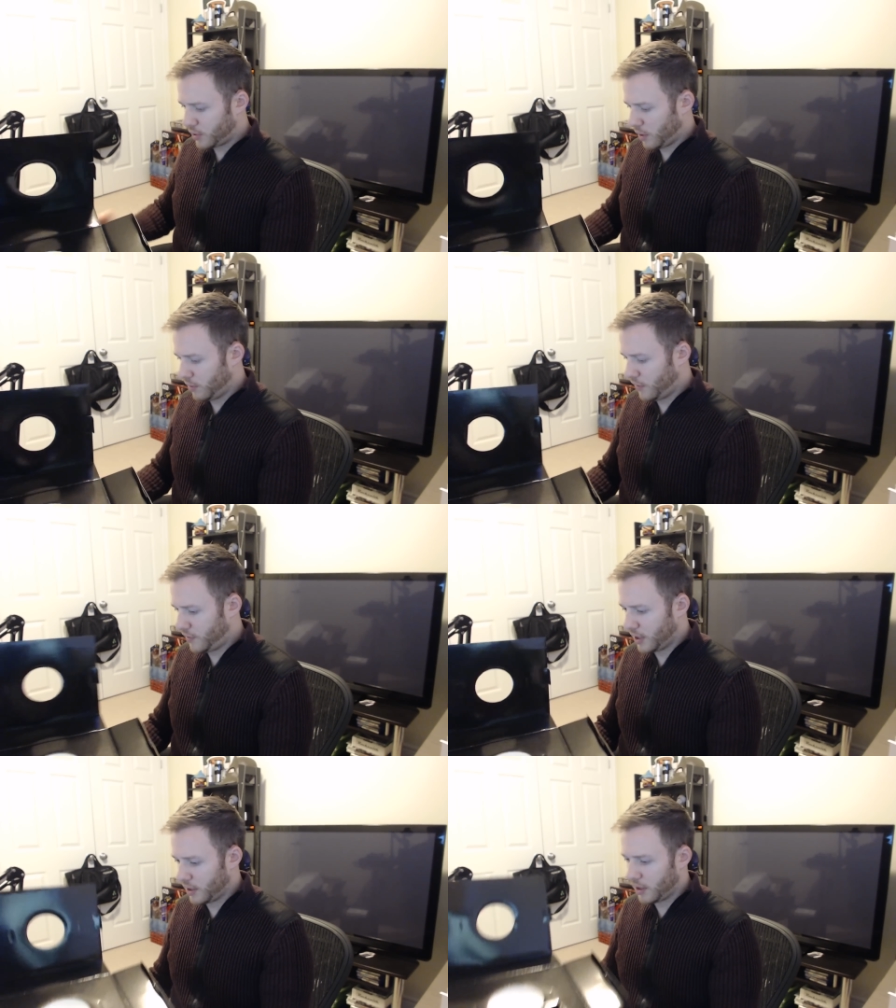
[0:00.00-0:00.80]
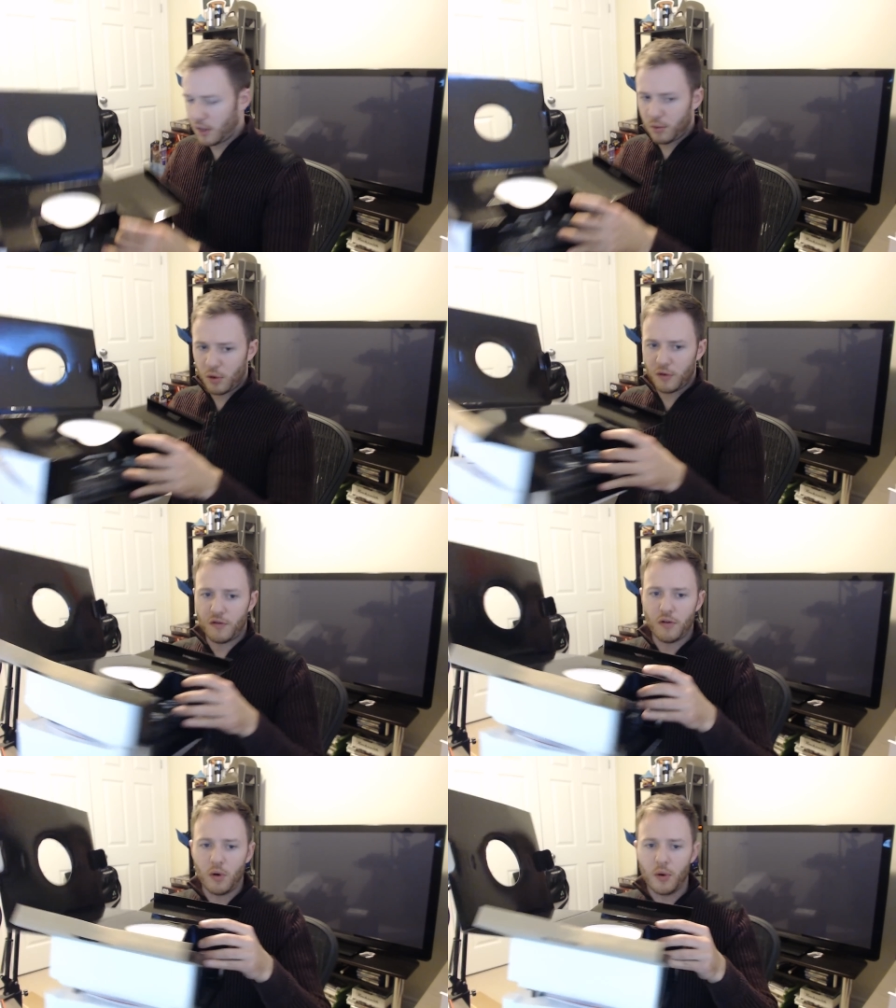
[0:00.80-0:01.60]
So I'm lifting the cardboard
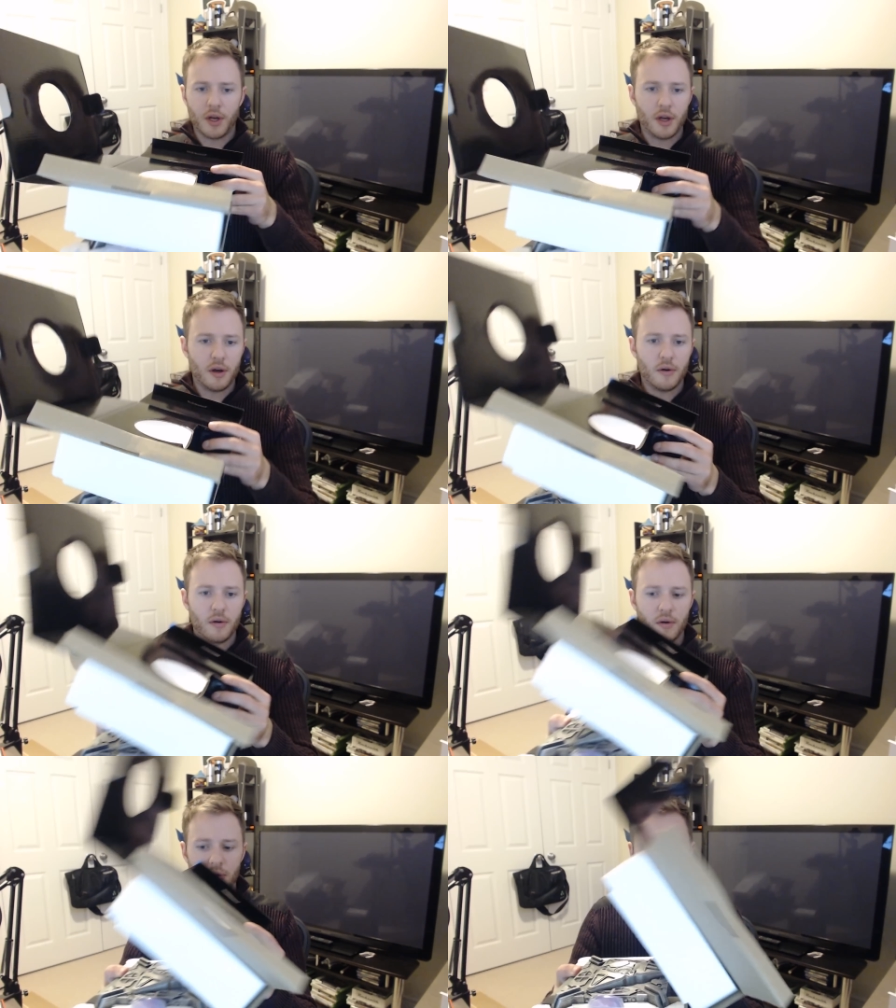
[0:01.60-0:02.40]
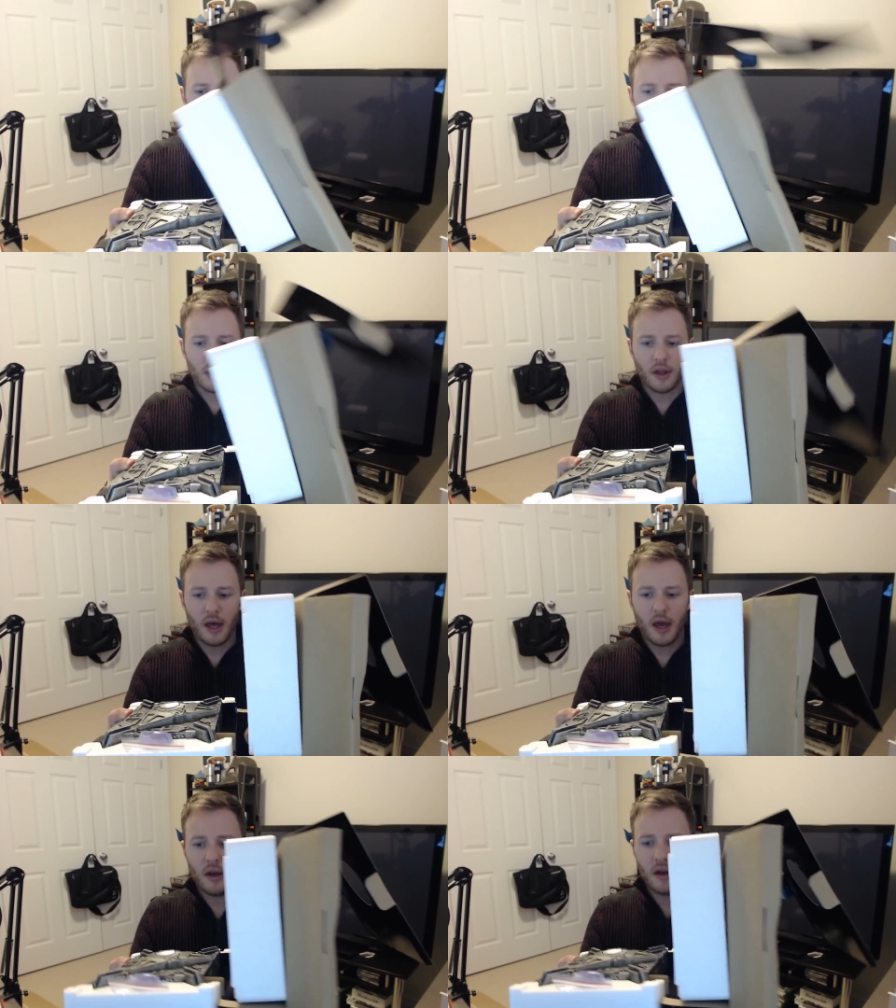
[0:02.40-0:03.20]
forward here, like
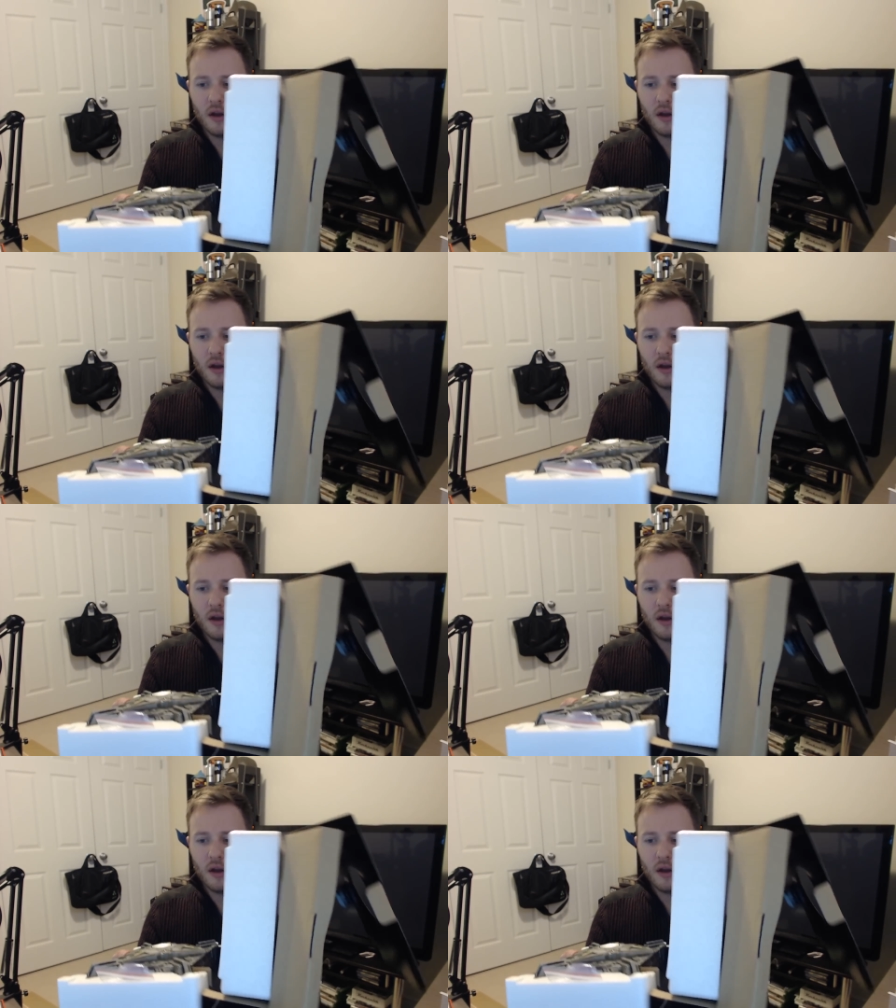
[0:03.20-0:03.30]
that.